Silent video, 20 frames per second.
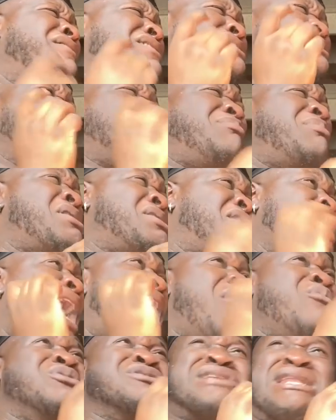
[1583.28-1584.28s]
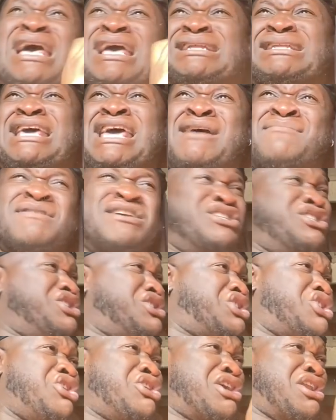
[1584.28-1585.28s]
us the beat. I was like, damn, he
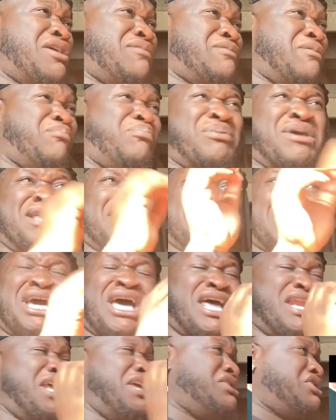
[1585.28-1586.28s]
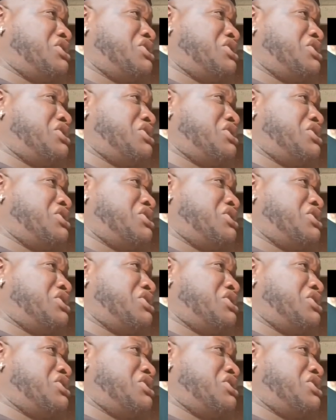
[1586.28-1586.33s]
just cooking up the beat cut.